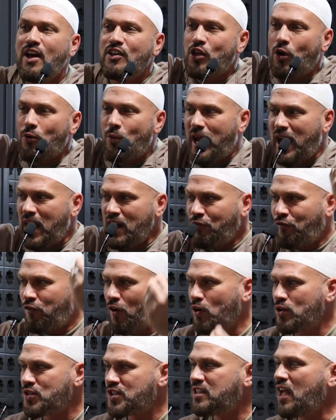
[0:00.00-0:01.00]
The rain
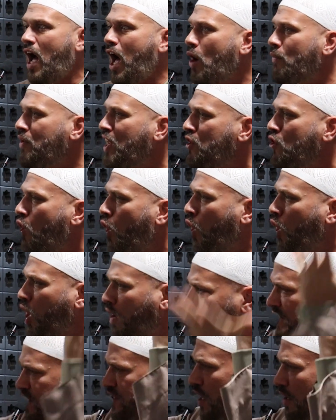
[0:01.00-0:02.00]
falls down and all
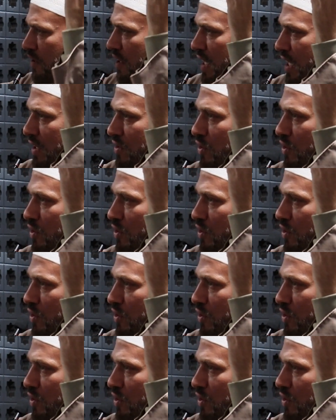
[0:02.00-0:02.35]
of a sudden